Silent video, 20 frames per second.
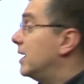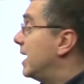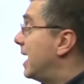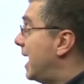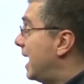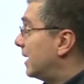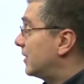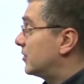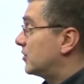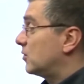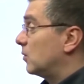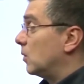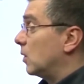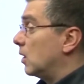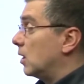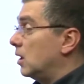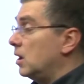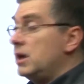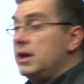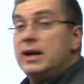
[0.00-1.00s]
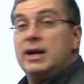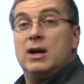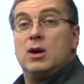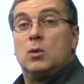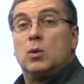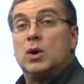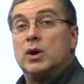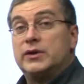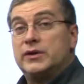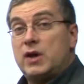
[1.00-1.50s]
next word,
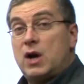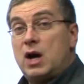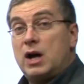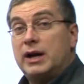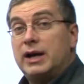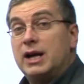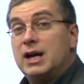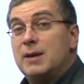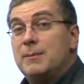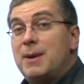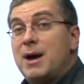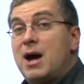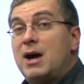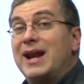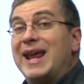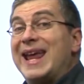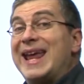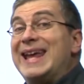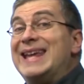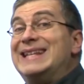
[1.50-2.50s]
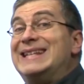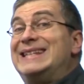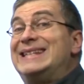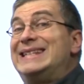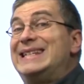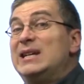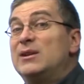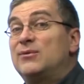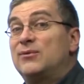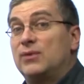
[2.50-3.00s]
we're talking about a
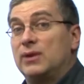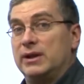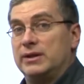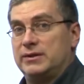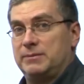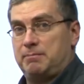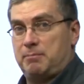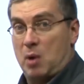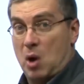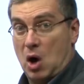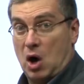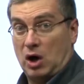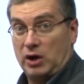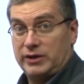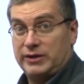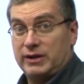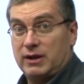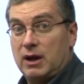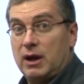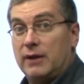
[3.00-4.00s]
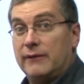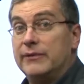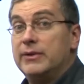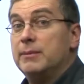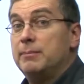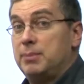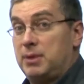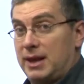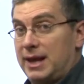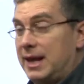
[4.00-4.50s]
different part of
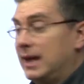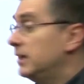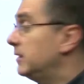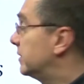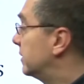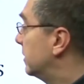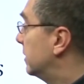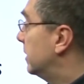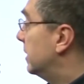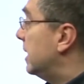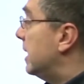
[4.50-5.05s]
the plant.